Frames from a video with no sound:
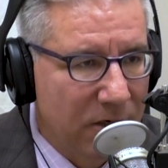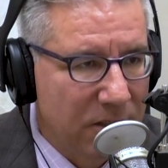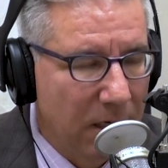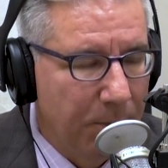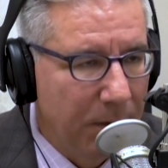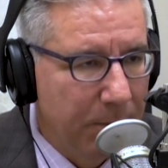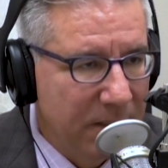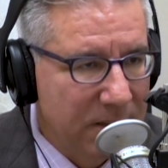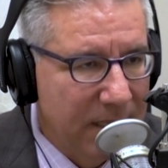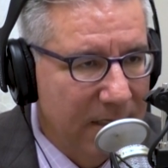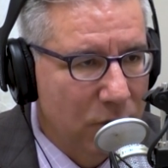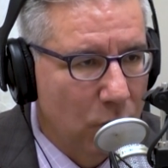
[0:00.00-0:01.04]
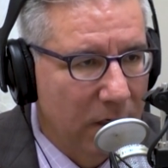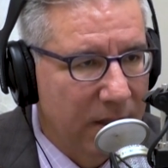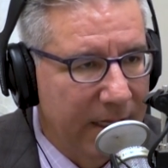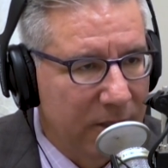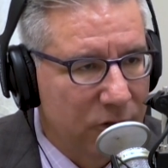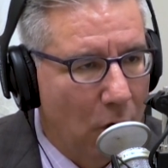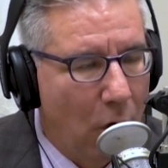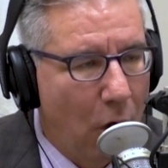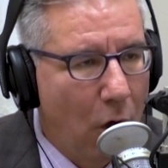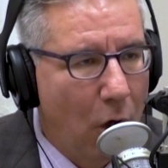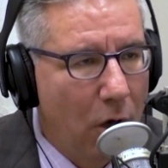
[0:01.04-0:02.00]
supplements, that sort of thing? So
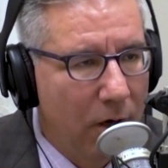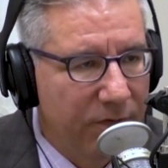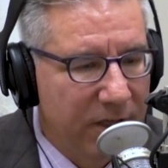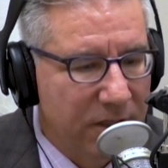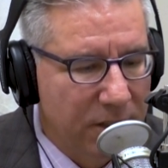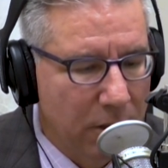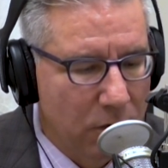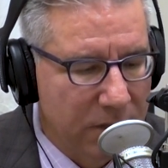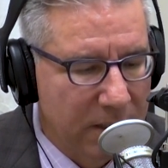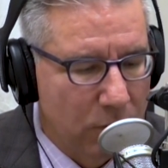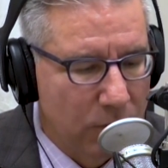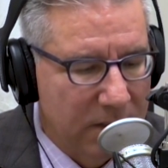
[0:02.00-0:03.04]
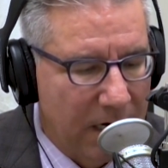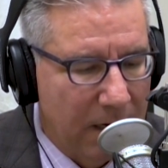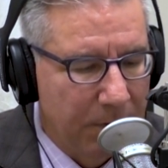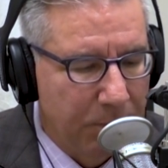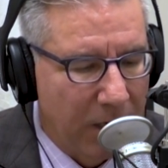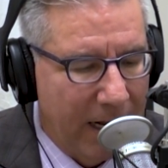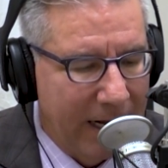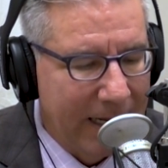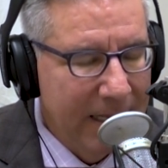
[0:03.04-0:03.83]
all of this goes into retirement planning,